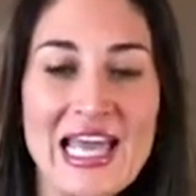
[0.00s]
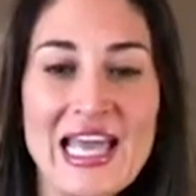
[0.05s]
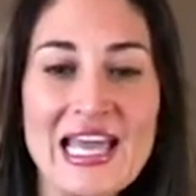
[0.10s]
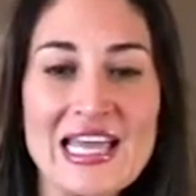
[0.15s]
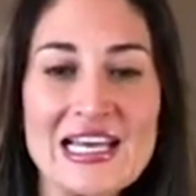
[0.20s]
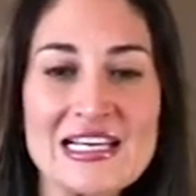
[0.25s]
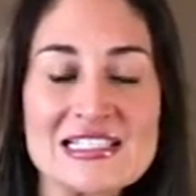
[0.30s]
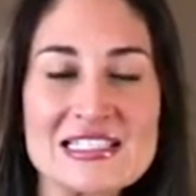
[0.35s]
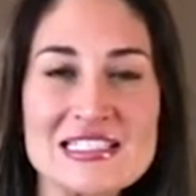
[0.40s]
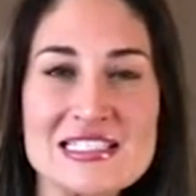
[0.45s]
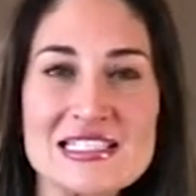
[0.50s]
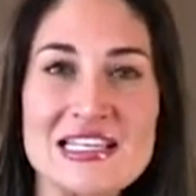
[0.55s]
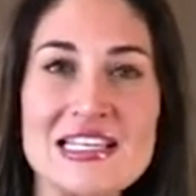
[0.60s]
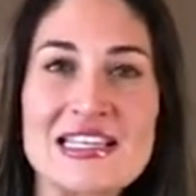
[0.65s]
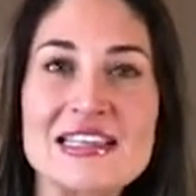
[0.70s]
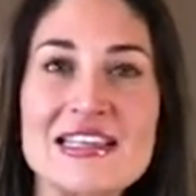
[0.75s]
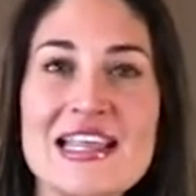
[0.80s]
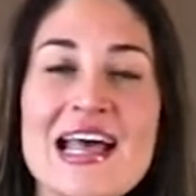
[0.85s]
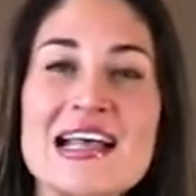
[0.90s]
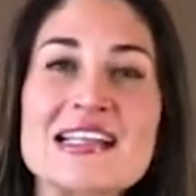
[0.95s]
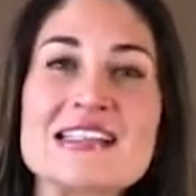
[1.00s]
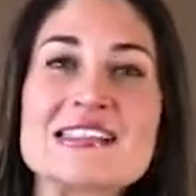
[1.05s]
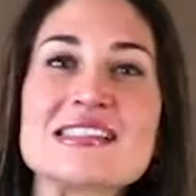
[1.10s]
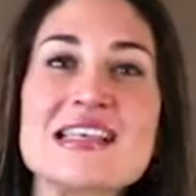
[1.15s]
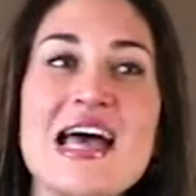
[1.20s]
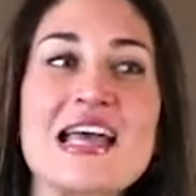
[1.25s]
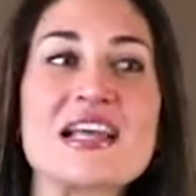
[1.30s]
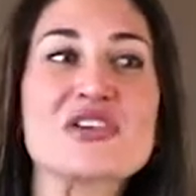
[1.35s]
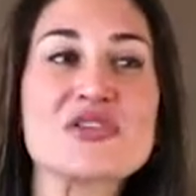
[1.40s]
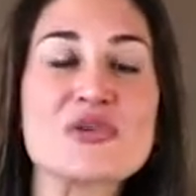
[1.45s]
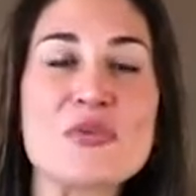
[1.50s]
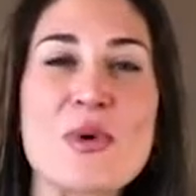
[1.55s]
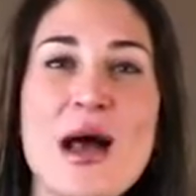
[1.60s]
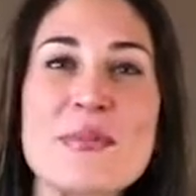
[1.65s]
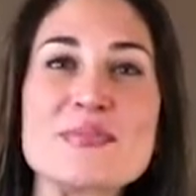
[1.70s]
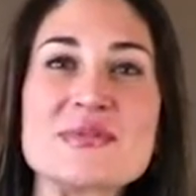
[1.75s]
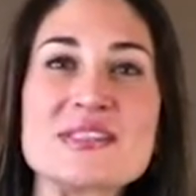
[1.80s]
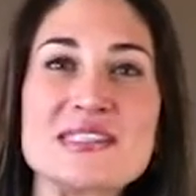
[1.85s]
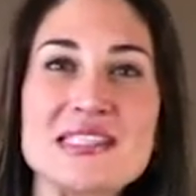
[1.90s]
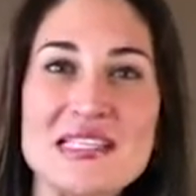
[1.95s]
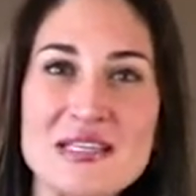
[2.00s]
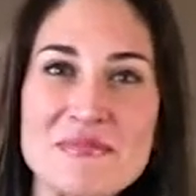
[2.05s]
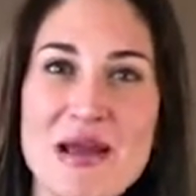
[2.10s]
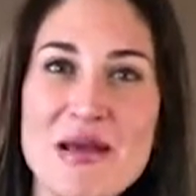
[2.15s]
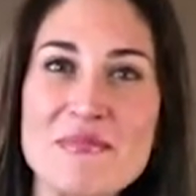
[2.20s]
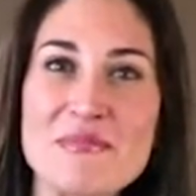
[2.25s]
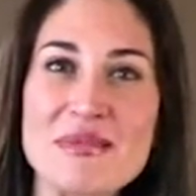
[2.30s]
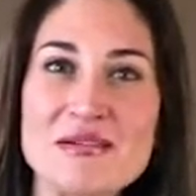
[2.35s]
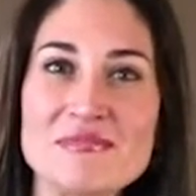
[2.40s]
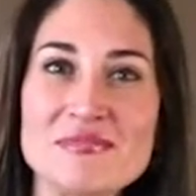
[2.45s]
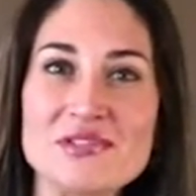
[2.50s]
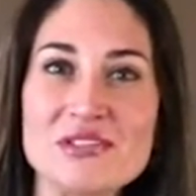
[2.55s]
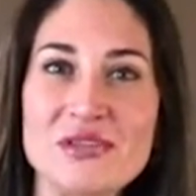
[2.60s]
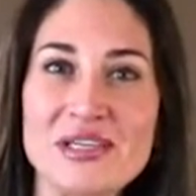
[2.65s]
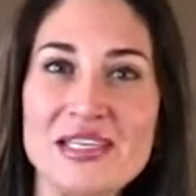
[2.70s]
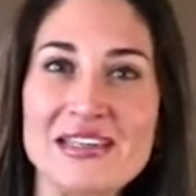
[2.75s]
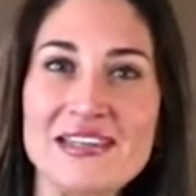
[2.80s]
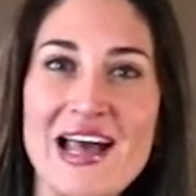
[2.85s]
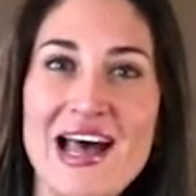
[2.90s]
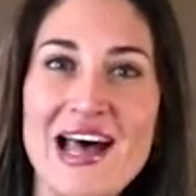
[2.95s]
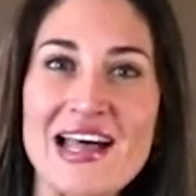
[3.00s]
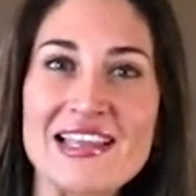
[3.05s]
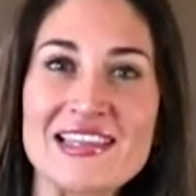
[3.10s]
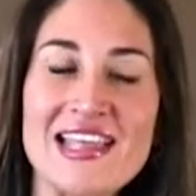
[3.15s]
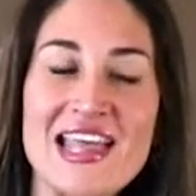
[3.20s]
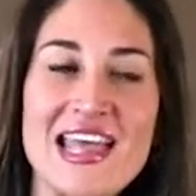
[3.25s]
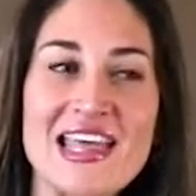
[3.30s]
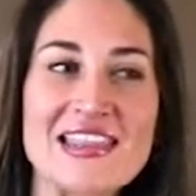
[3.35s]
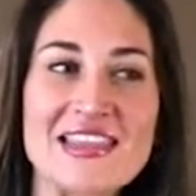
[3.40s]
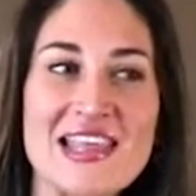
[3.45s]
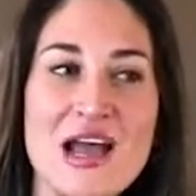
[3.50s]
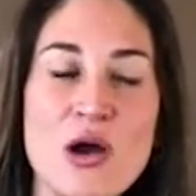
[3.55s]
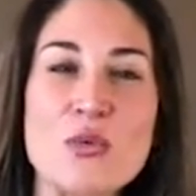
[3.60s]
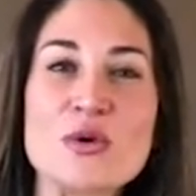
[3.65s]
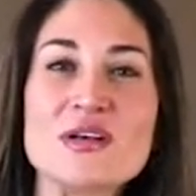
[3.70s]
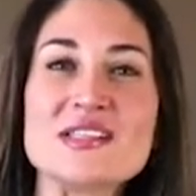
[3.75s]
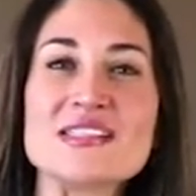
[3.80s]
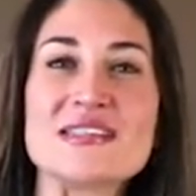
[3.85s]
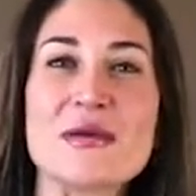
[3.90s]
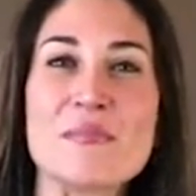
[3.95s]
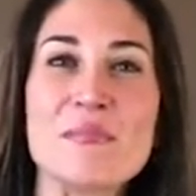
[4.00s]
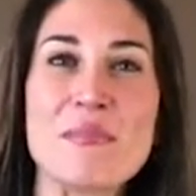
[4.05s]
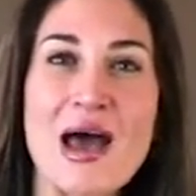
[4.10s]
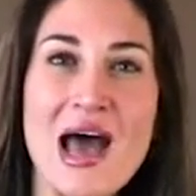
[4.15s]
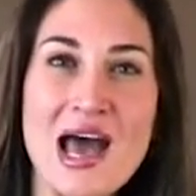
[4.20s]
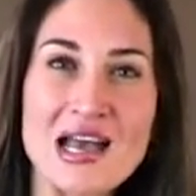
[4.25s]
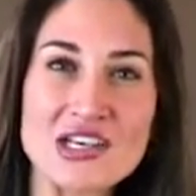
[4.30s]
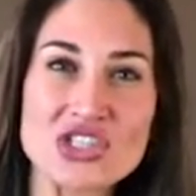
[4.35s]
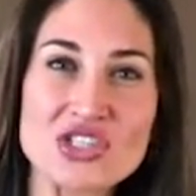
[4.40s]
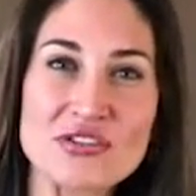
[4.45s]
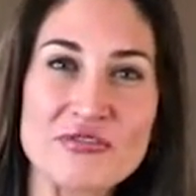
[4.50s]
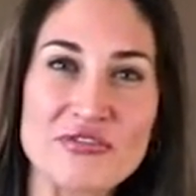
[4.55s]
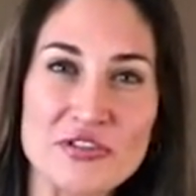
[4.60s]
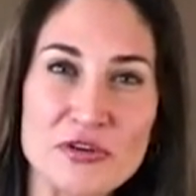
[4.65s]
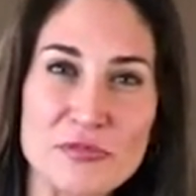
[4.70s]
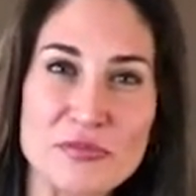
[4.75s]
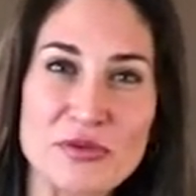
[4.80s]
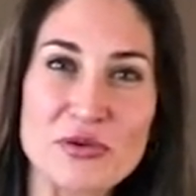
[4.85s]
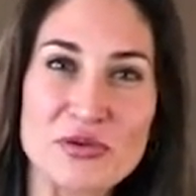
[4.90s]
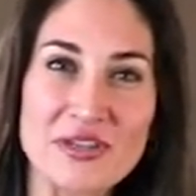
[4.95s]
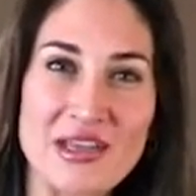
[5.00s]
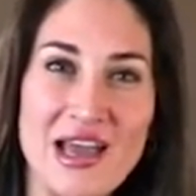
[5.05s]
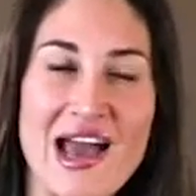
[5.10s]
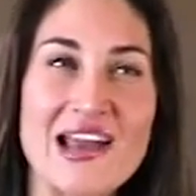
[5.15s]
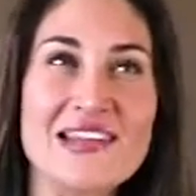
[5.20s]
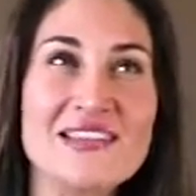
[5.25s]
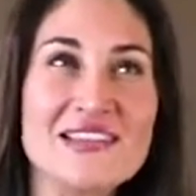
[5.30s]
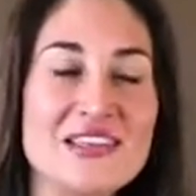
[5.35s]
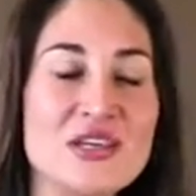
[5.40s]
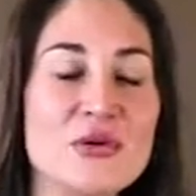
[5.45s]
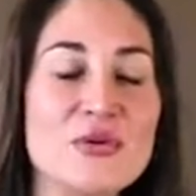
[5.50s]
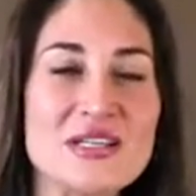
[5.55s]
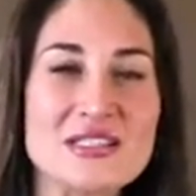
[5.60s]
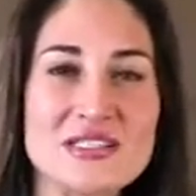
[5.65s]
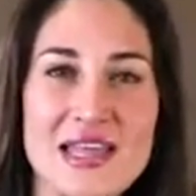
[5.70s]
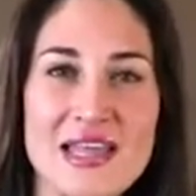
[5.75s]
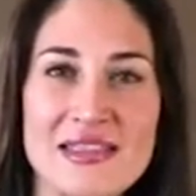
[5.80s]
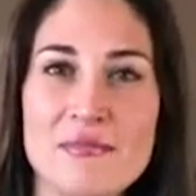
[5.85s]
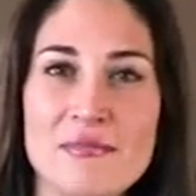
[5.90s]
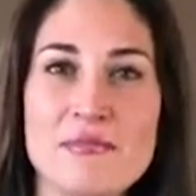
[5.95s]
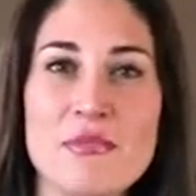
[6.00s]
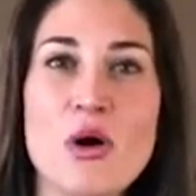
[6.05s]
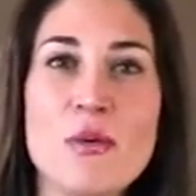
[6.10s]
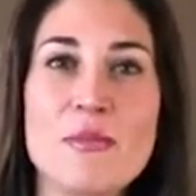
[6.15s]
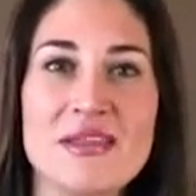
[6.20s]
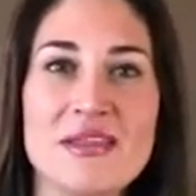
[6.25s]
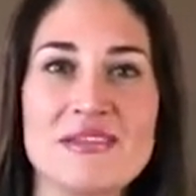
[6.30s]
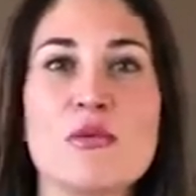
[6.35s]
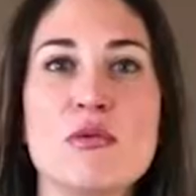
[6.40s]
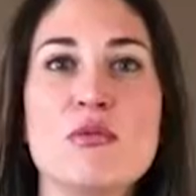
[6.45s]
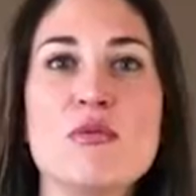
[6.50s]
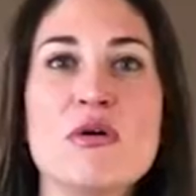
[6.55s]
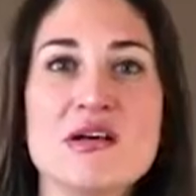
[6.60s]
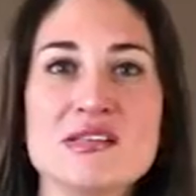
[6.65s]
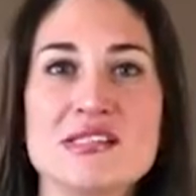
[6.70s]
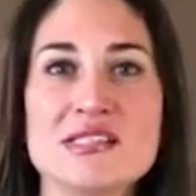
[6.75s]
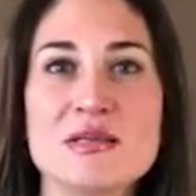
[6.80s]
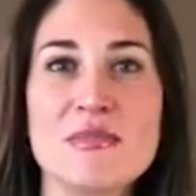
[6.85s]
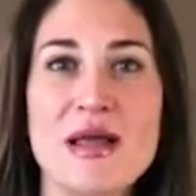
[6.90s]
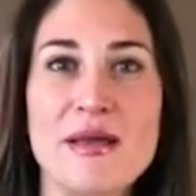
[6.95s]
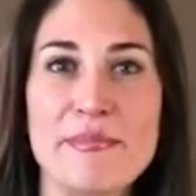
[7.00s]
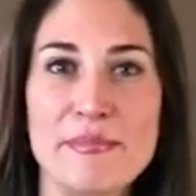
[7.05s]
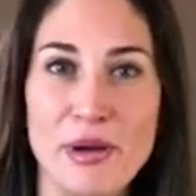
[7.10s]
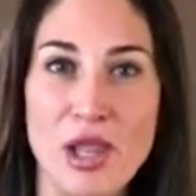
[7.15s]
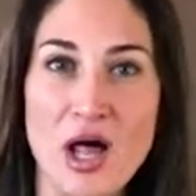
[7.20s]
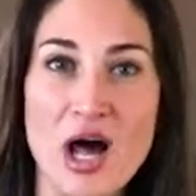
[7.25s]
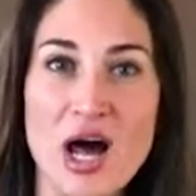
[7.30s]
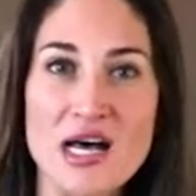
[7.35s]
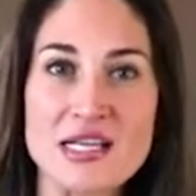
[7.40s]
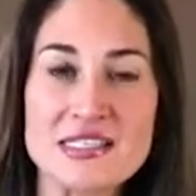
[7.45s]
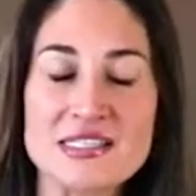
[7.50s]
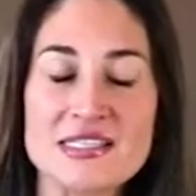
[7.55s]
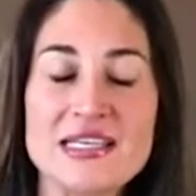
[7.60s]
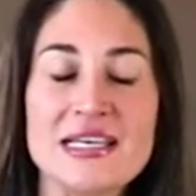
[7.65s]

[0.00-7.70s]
And I grew up seeing my mom doing that, and that was the passion for beauty. I knew it at the moment, that was in my blood.